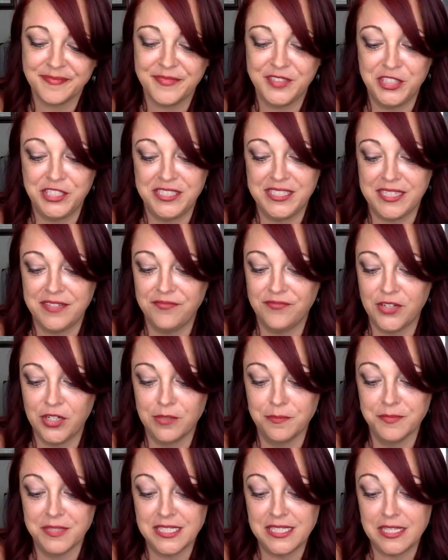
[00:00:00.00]
Just
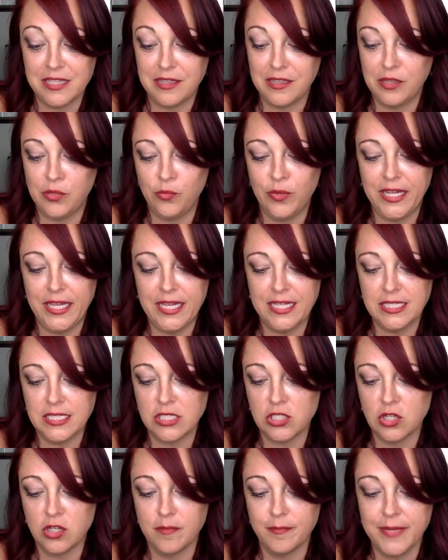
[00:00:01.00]
confirms the way I
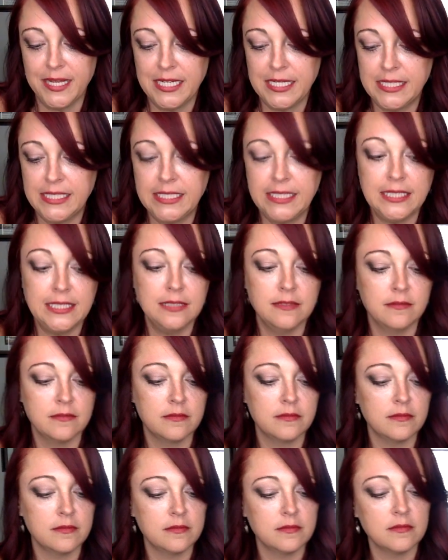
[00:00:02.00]
start my day.
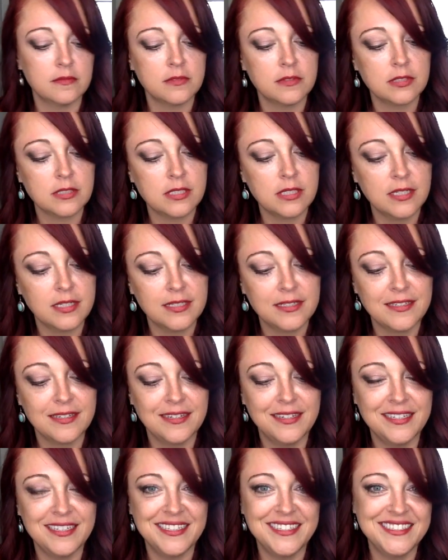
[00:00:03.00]

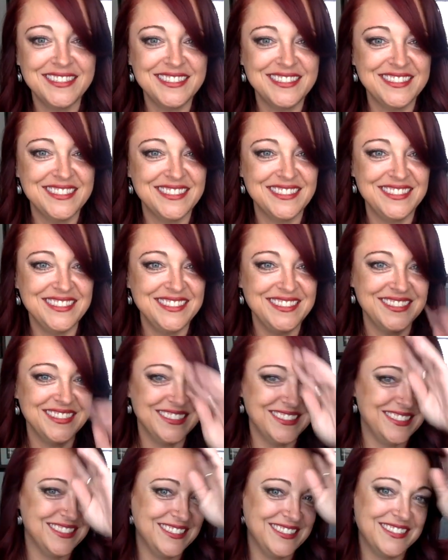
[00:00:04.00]
I'll
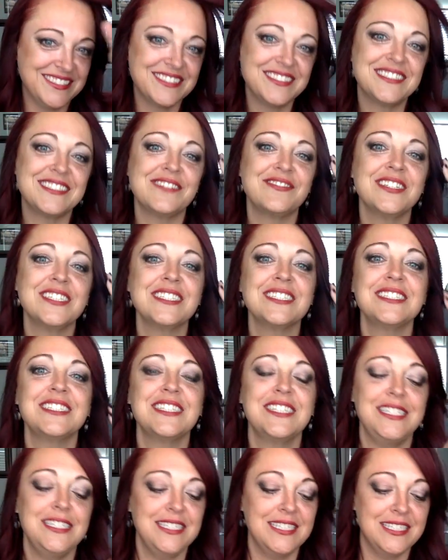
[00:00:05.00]
definitely
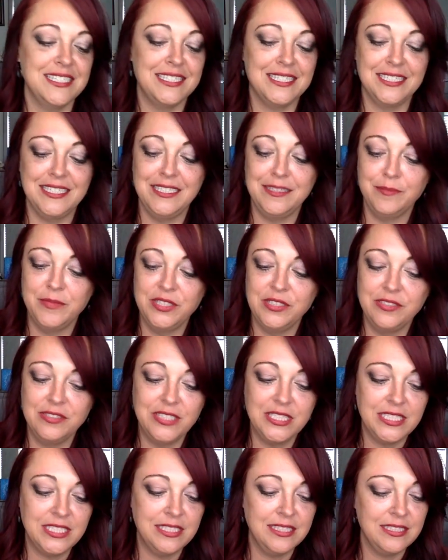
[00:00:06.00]
see a honeymoon
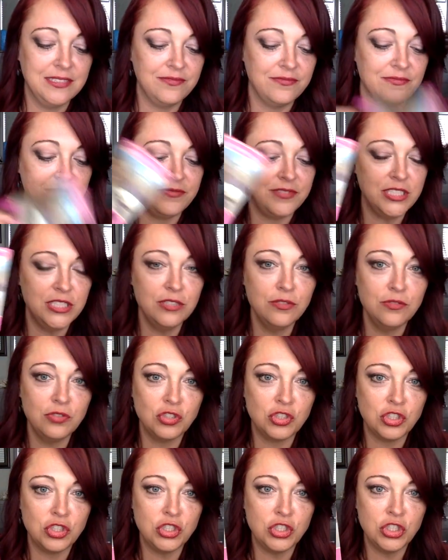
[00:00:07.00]
in the
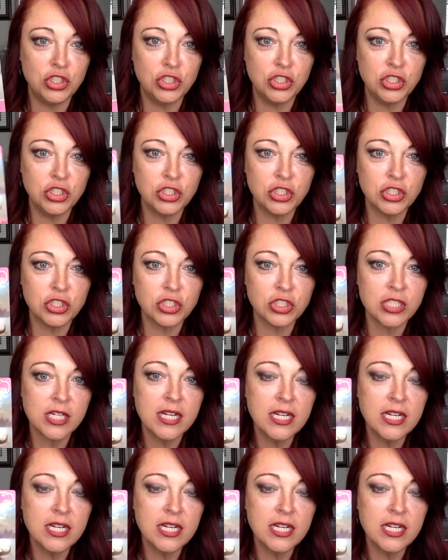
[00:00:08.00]
future.